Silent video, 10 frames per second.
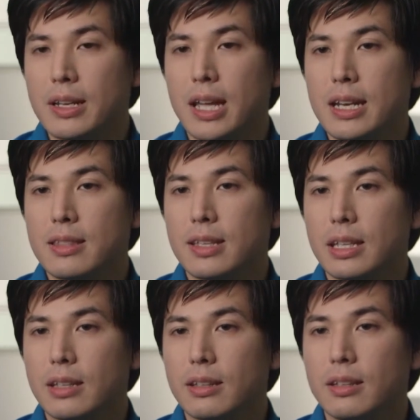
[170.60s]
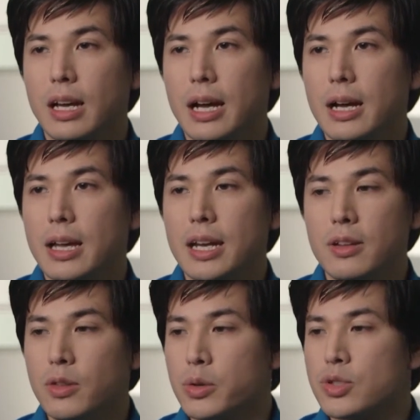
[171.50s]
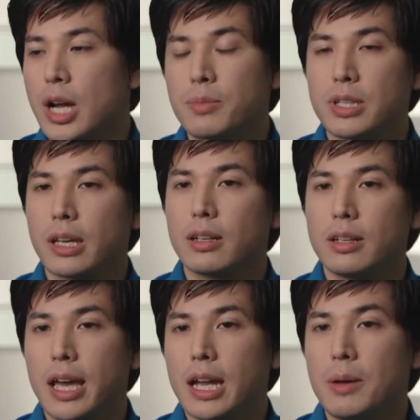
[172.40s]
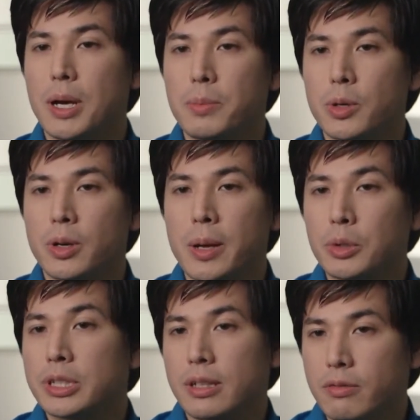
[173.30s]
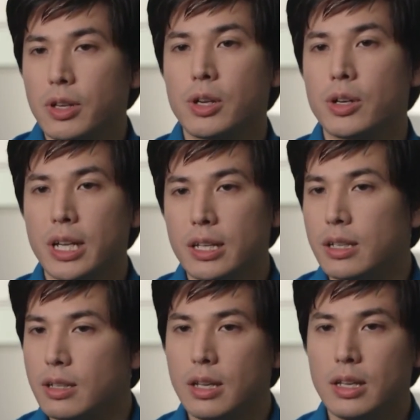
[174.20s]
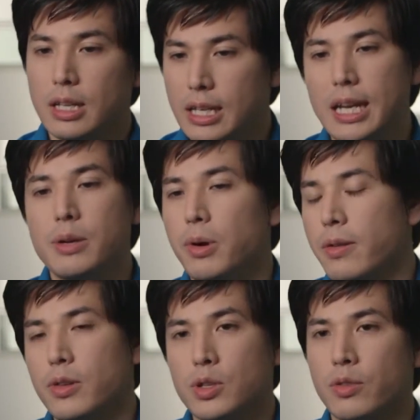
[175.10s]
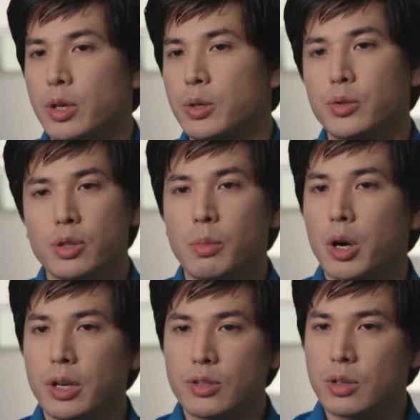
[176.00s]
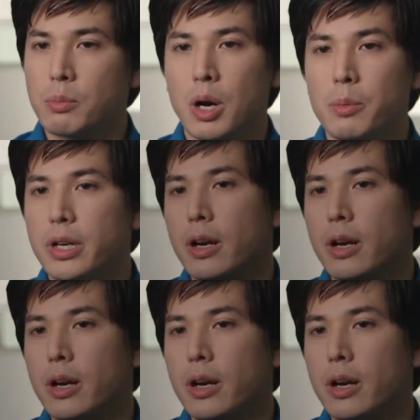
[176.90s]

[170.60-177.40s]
anything, any of those jobs that come up. You're able to configure in any one of those verticals or markets or department